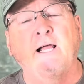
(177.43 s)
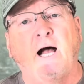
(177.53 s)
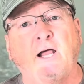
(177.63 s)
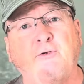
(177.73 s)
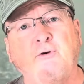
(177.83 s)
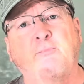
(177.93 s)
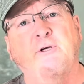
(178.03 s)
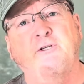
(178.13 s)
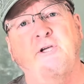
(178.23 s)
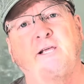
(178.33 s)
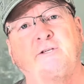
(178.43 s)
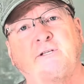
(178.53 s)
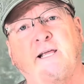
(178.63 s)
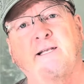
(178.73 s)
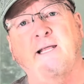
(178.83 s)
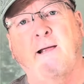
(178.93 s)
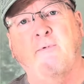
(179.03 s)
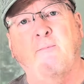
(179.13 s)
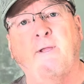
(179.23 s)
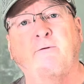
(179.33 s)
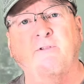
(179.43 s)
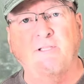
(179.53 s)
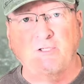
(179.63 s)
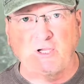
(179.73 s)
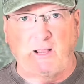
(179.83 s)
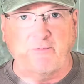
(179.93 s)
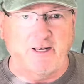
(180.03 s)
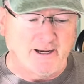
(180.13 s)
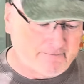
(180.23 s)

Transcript: I do appreciate you taking time to be within the shop today.